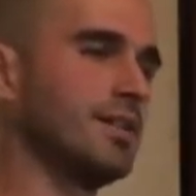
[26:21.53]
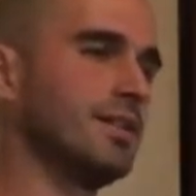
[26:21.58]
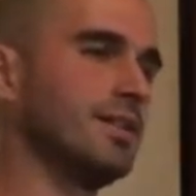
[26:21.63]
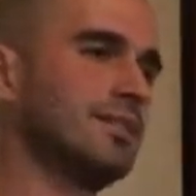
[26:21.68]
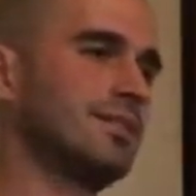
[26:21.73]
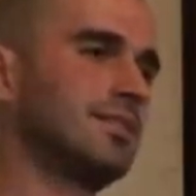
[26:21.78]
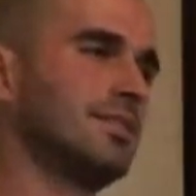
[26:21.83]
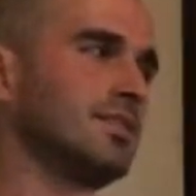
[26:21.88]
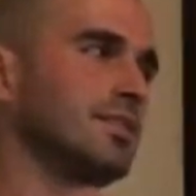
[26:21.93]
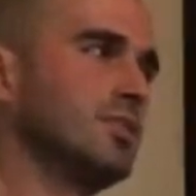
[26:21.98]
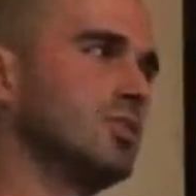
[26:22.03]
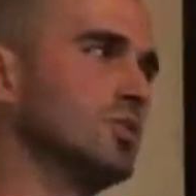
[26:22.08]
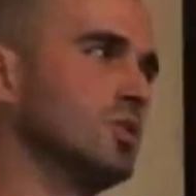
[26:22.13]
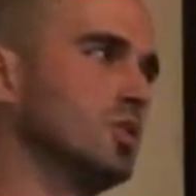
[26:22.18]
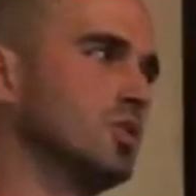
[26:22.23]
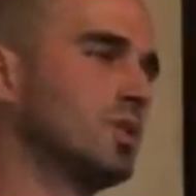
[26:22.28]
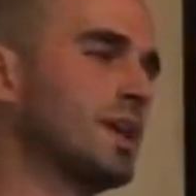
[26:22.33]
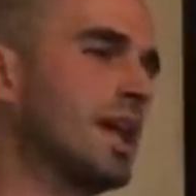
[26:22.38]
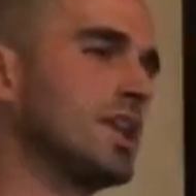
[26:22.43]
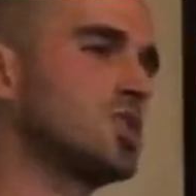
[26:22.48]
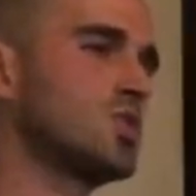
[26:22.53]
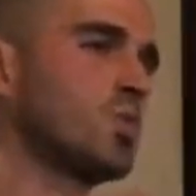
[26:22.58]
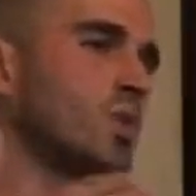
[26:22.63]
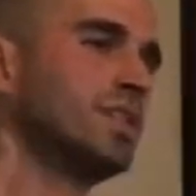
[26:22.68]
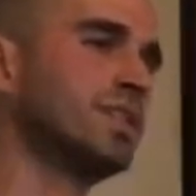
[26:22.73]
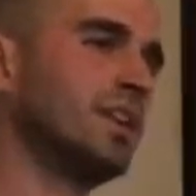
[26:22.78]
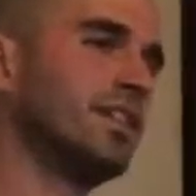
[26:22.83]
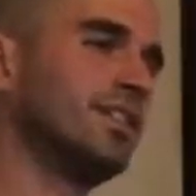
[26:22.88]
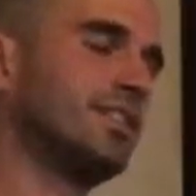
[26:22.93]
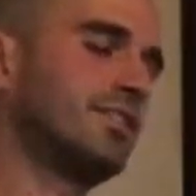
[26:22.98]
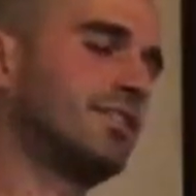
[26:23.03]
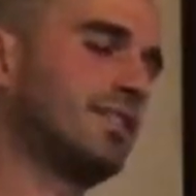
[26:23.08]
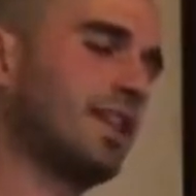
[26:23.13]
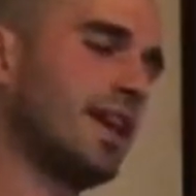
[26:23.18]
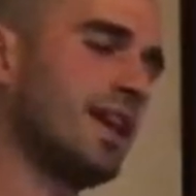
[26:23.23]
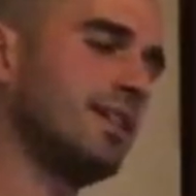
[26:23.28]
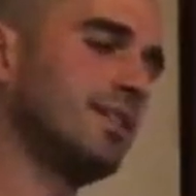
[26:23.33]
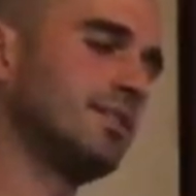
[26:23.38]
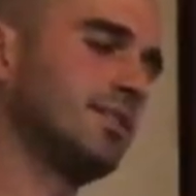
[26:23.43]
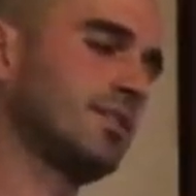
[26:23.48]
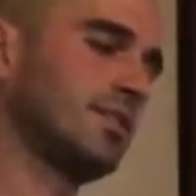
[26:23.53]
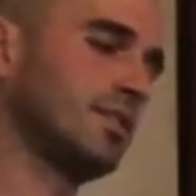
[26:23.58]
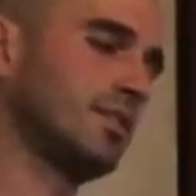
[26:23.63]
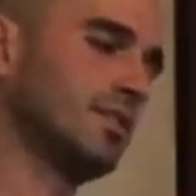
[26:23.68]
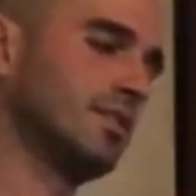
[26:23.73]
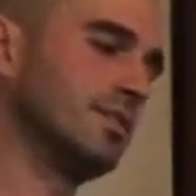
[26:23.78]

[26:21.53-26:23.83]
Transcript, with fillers: it's you, you, get to understand